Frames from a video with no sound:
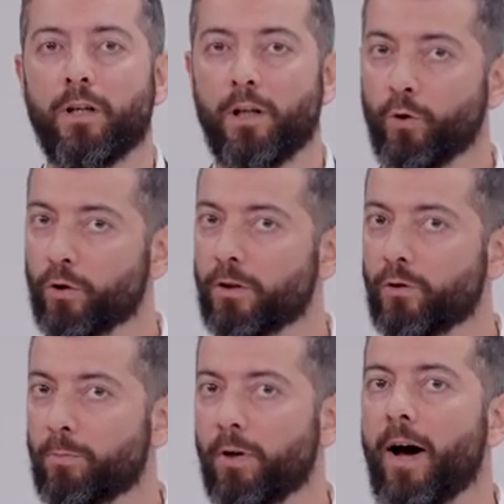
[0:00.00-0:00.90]
in order
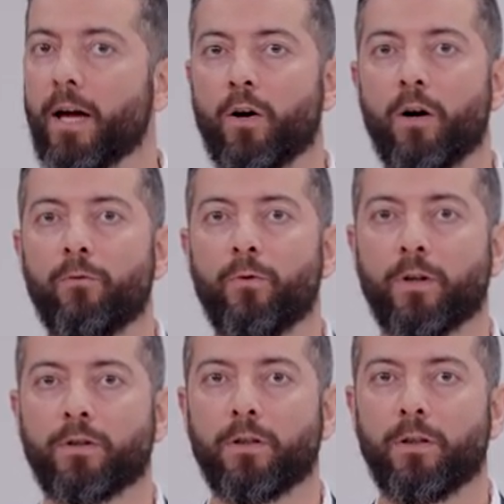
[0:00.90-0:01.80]
to provide
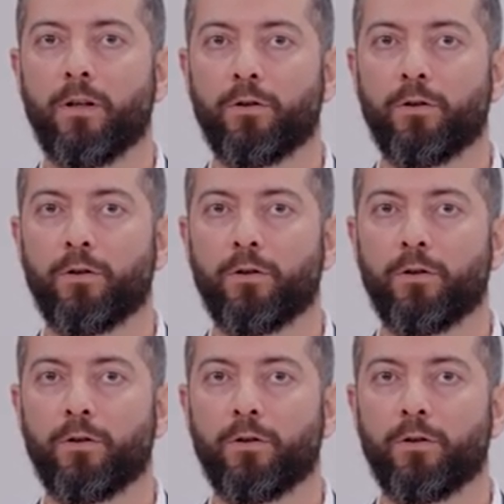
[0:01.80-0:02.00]
comfort